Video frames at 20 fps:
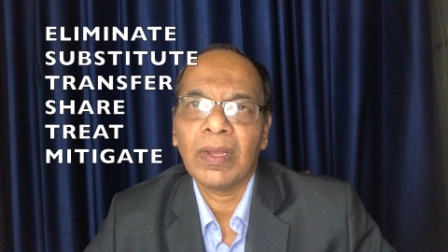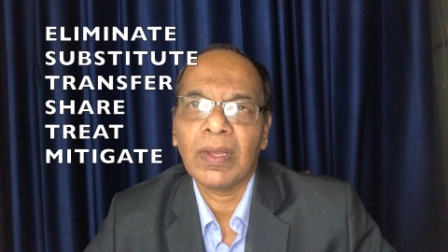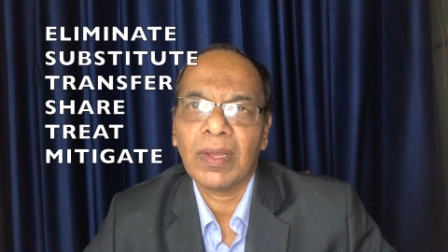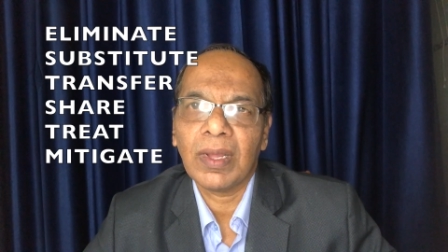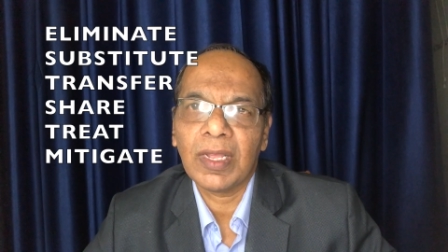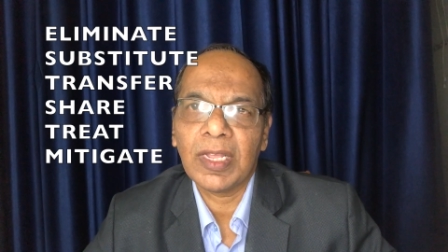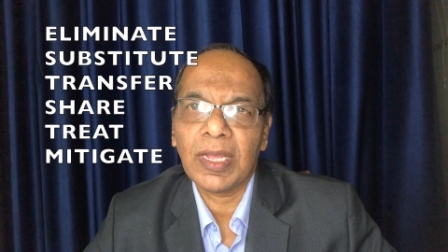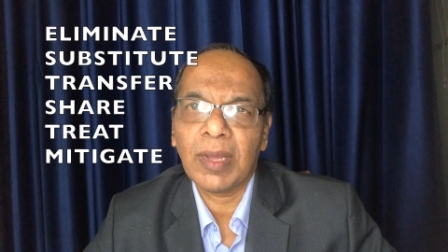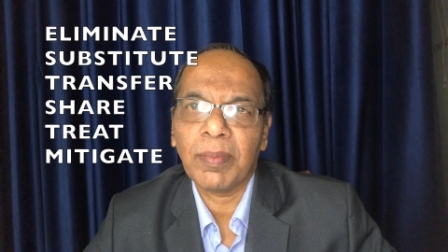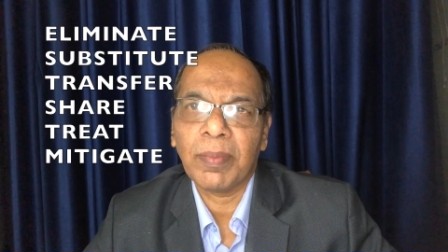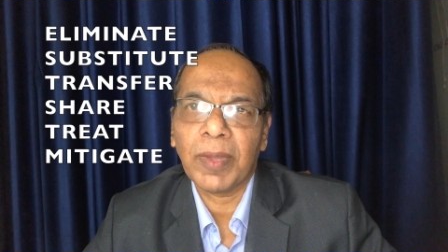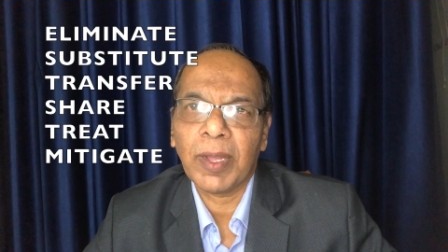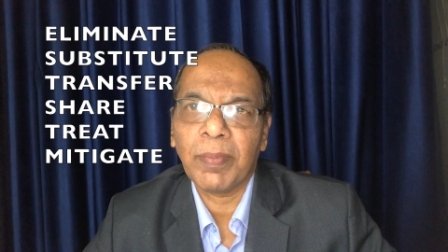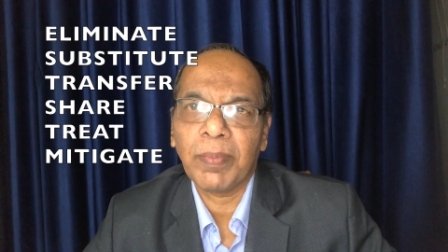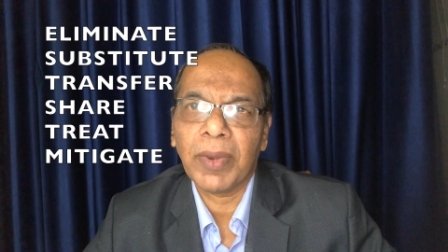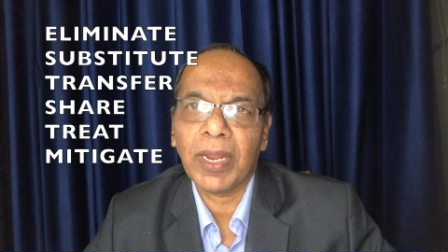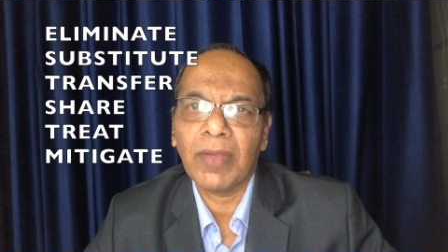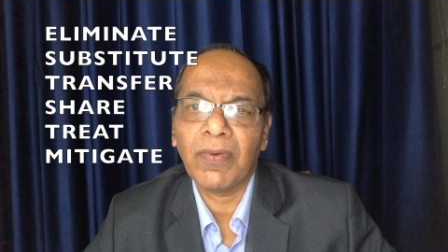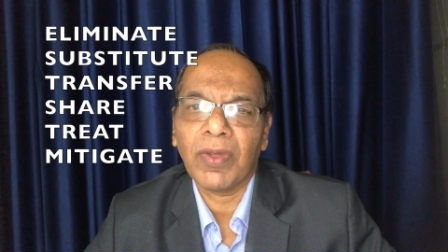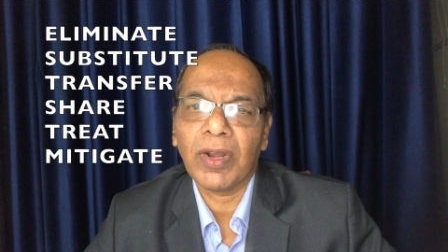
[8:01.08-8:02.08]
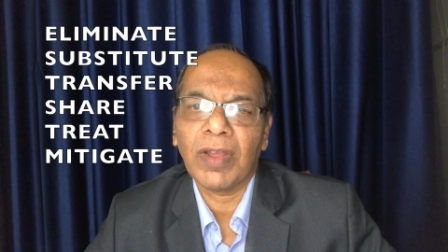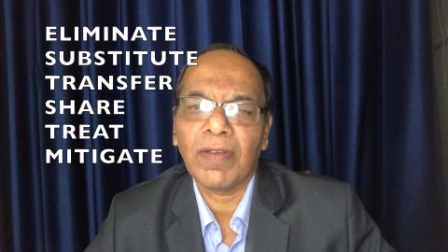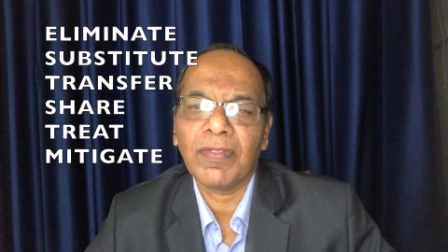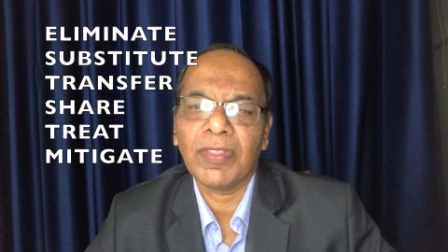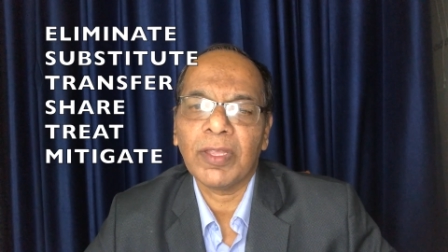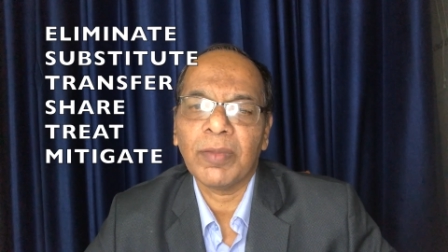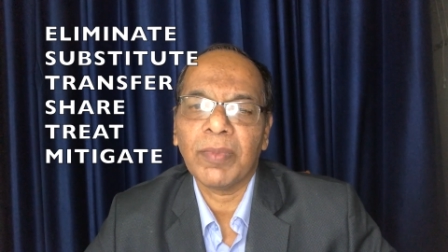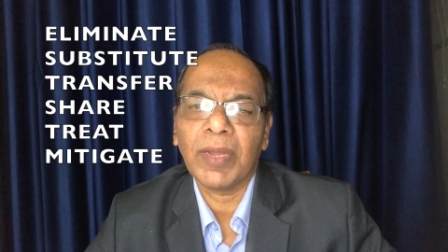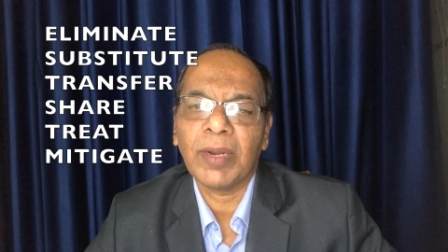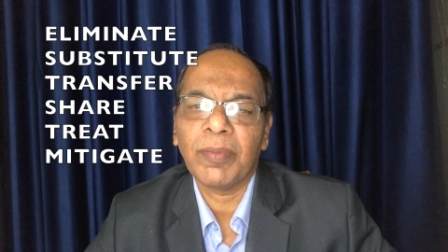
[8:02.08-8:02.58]
Apply one of
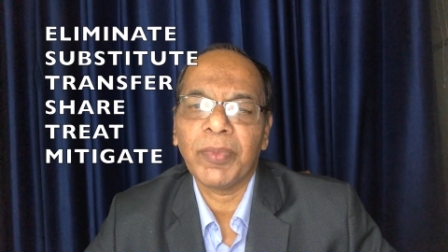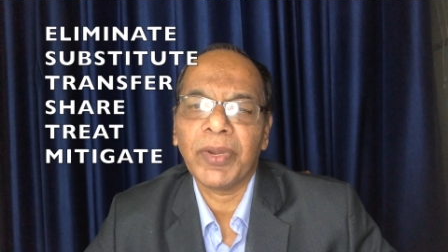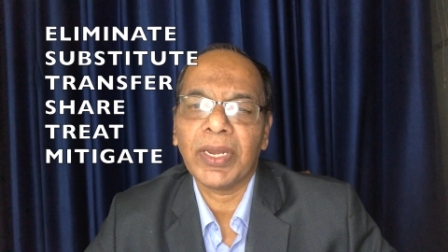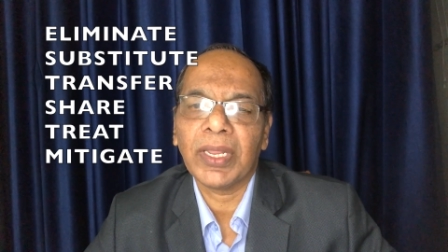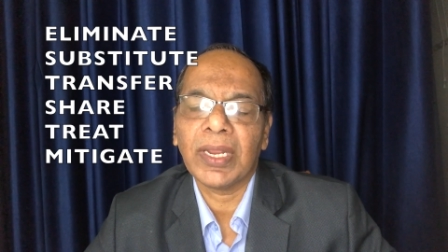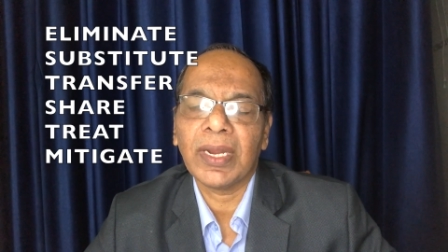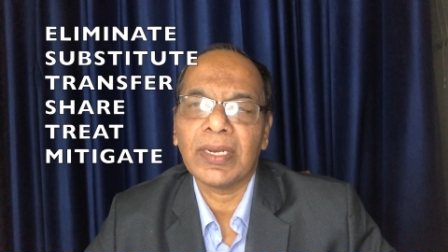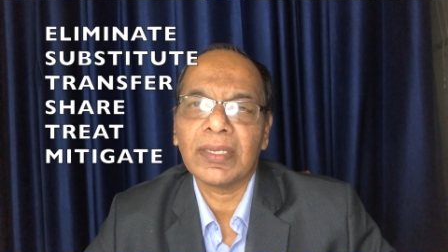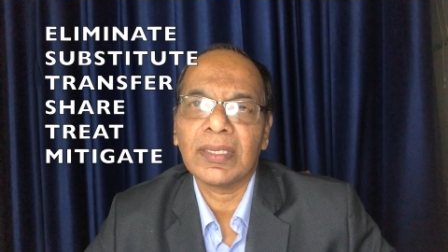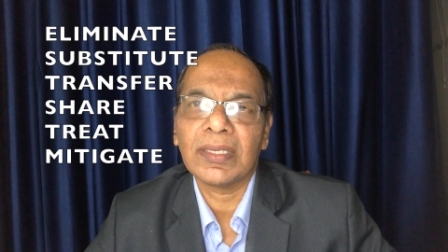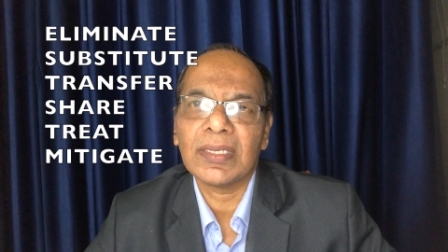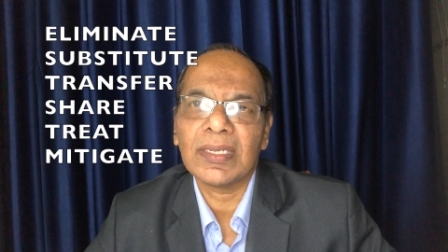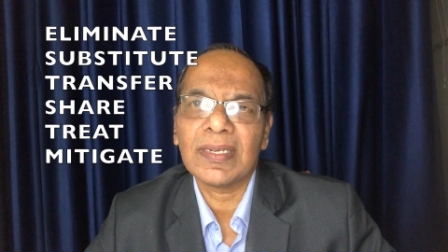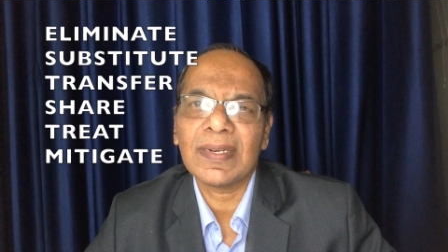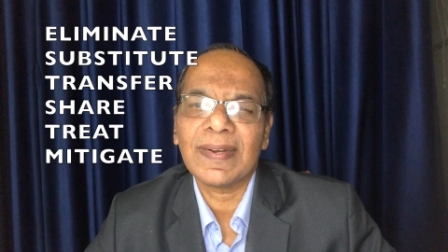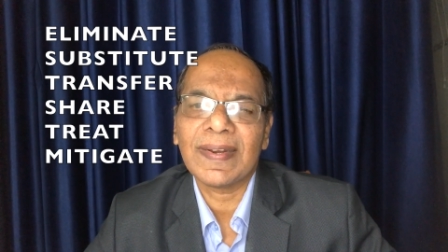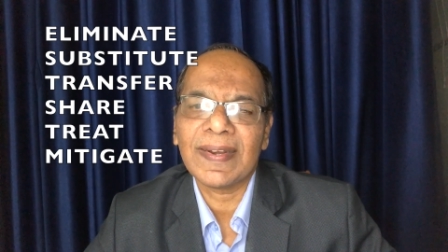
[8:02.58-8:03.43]
them and mitigate this.